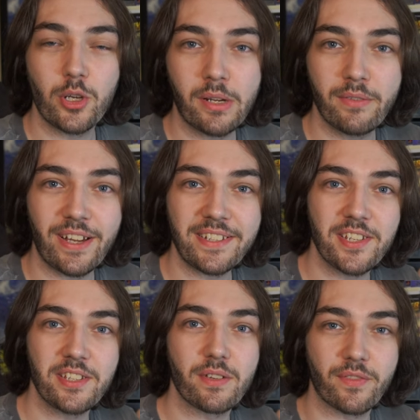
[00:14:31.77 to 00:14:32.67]
took
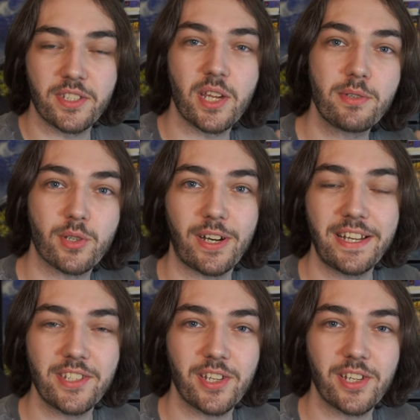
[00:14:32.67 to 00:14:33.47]
advantage of the two screens.